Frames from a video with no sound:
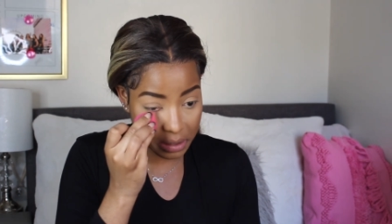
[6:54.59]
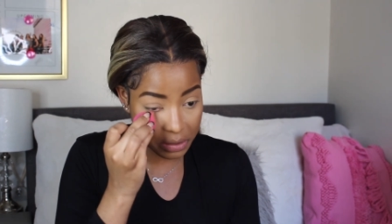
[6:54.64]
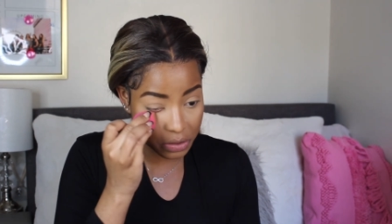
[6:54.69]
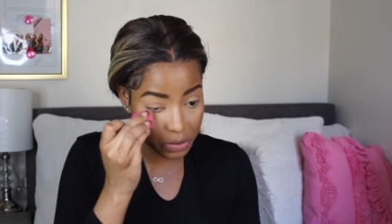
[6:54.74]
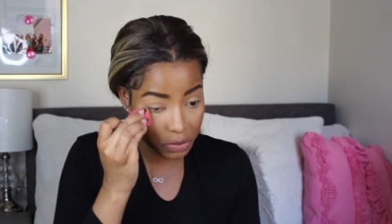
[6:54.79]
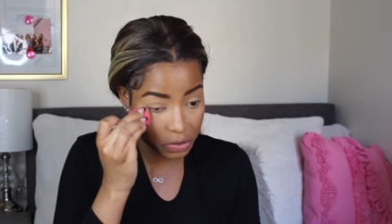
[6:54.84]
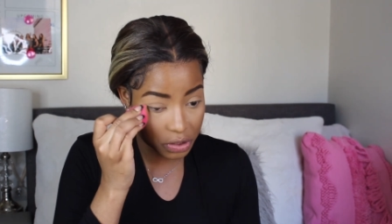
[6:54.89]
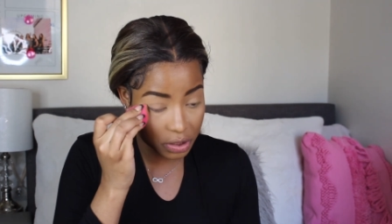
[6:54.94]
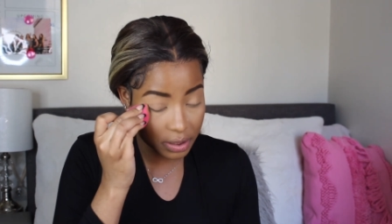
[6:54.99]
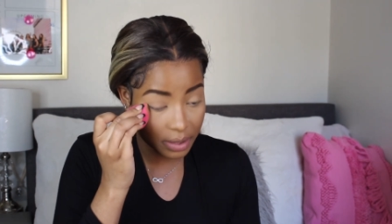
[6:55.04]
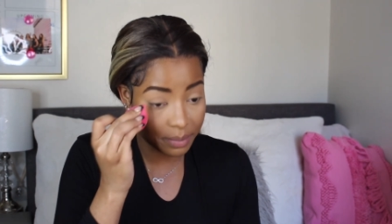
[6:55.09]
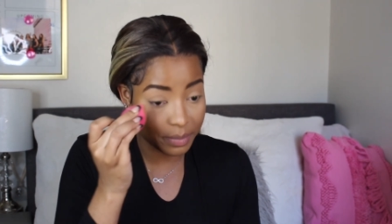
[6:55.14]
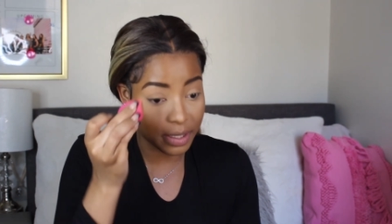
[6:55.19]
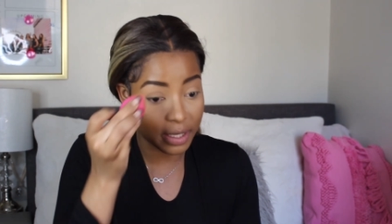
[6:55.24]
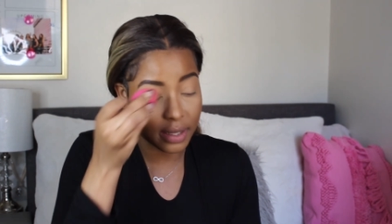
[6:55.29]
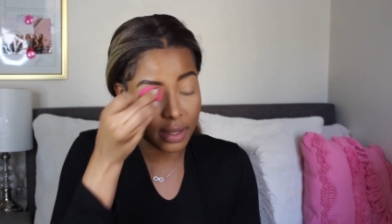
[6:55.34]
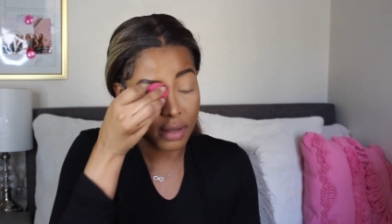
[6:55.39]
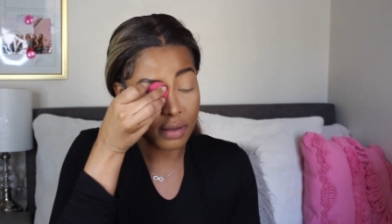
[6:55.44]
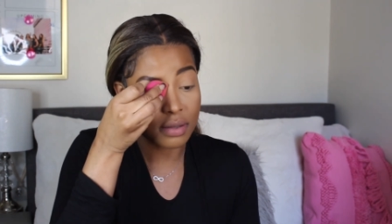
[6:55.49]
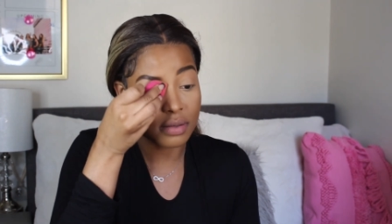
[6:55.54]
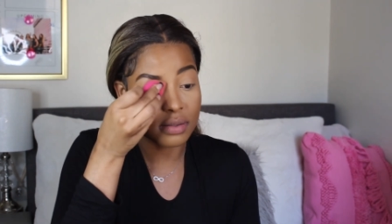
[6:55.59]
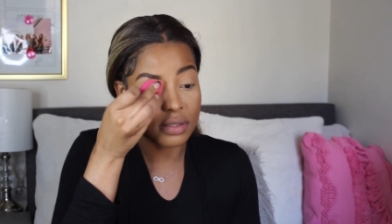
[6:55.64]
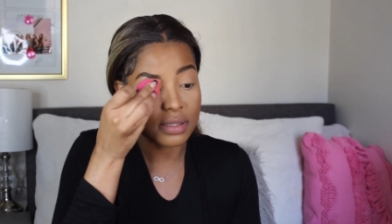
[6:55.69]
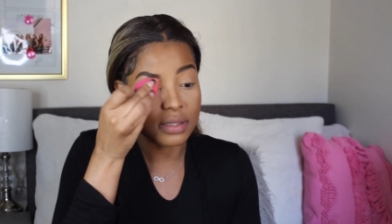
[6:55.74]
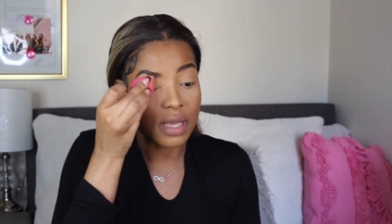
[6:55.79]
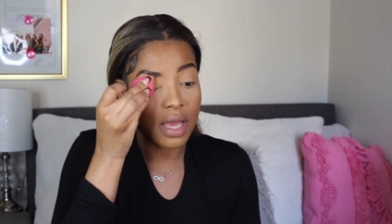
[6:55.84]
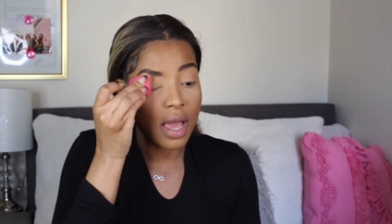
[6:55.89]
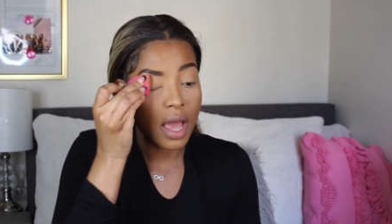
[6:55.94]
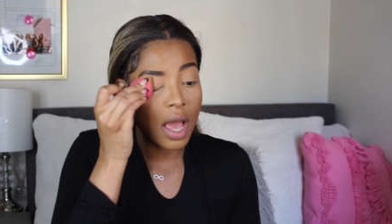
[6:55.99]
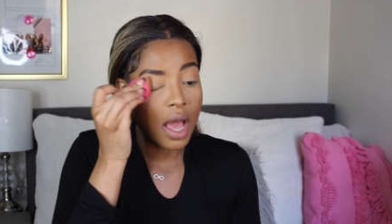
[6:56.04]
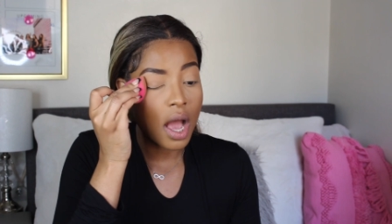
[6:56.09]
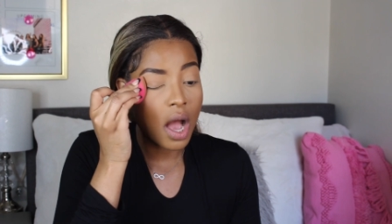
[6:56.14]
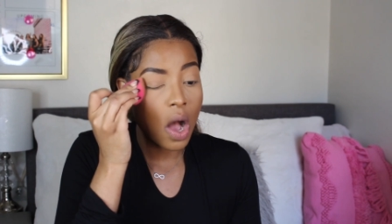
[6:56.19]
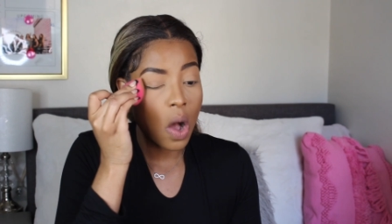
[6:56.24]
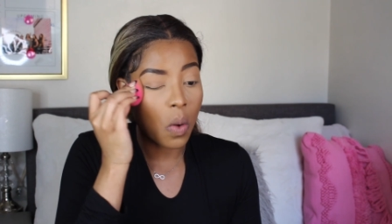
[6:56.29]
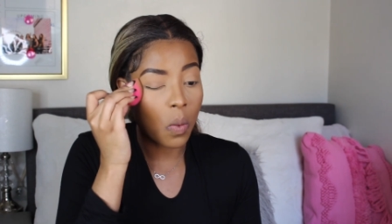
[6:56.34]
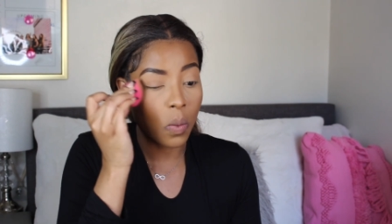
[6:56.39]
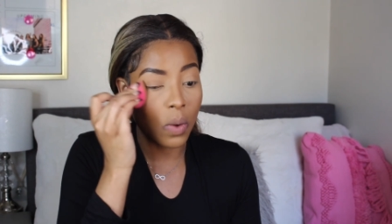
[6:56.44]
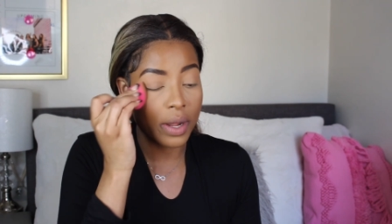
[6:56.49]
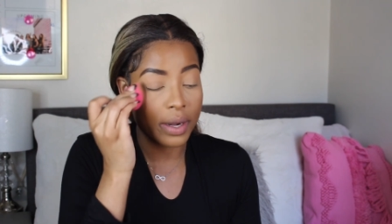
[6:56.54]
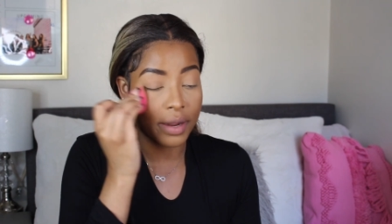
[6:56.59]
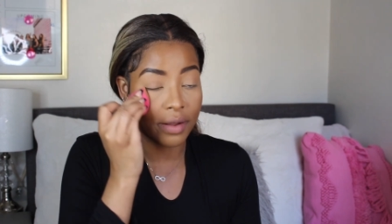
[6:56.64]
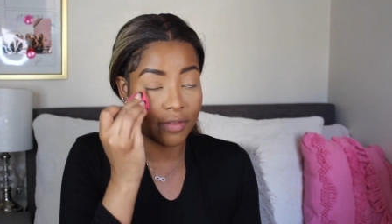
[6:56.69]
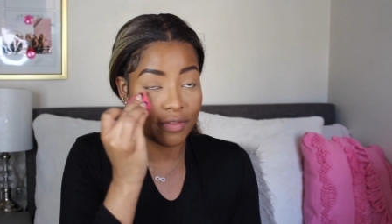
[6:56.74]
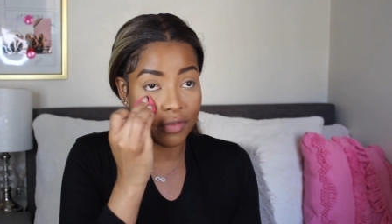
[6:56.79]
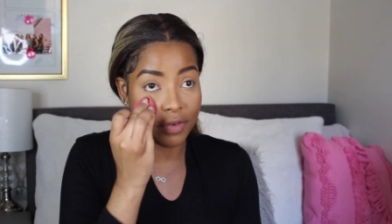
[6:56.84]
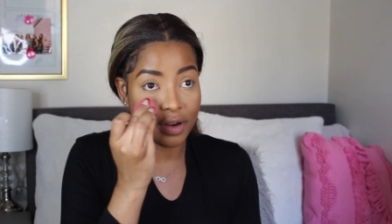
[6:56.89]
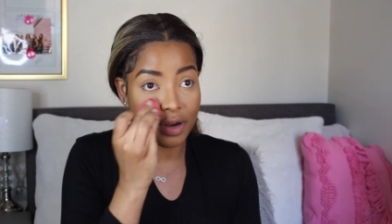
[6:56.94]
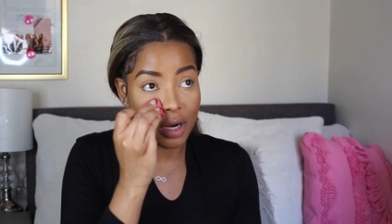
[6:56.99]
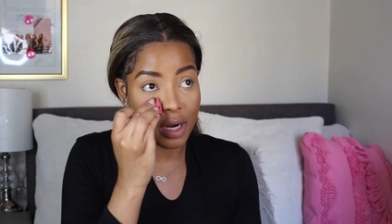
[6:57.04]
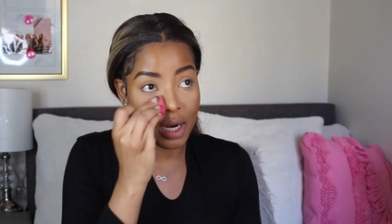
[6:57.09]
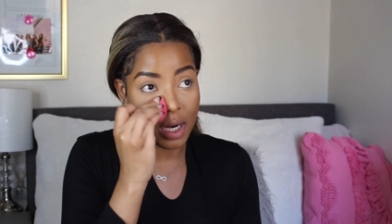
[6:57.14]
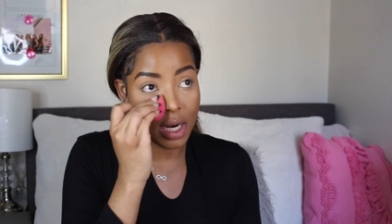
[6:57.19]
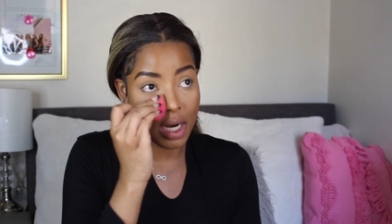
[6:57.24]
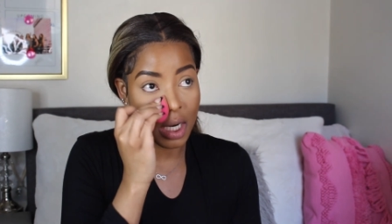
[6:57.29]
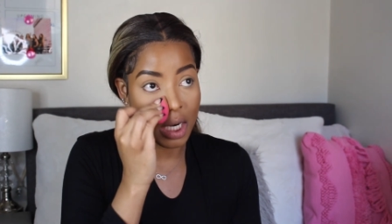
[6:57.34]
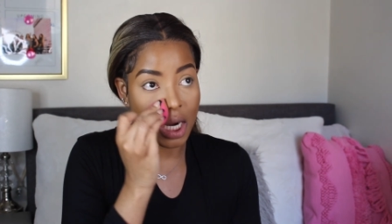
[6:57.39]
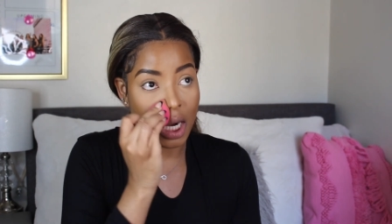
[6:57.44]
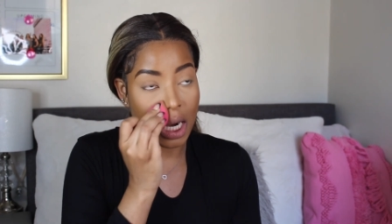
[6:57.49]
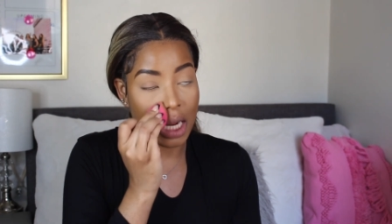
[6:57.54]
it's usually because whatever,